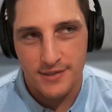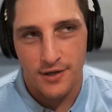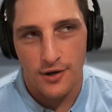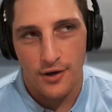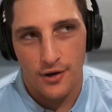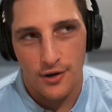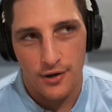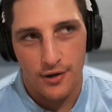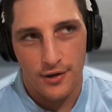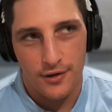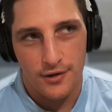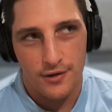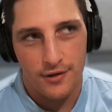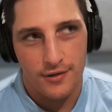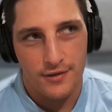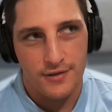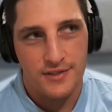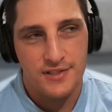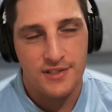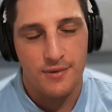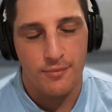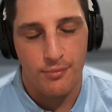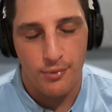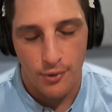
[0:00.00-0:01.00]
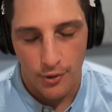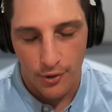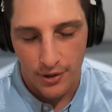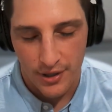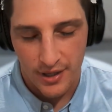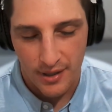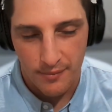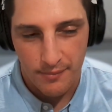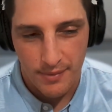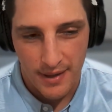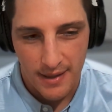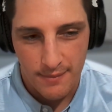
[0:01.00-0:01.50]
on
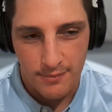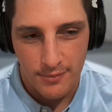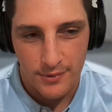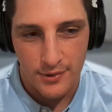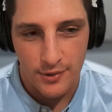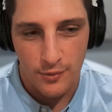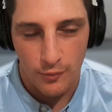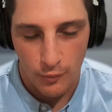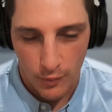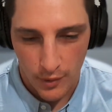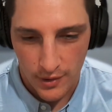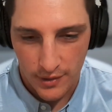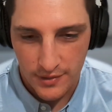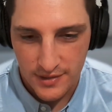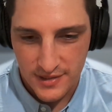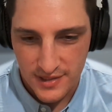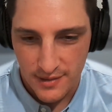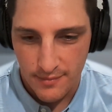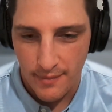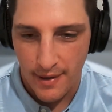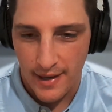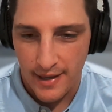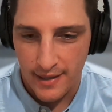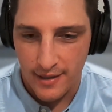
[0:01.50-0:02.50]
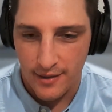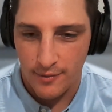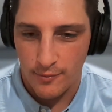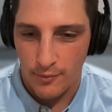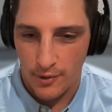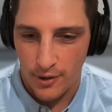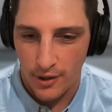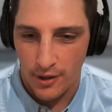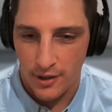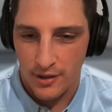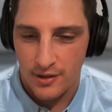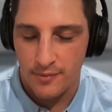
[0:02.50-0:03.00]
supporting people that want to make it
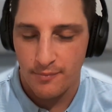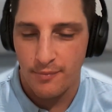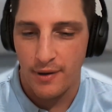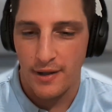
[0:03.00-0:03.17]
work,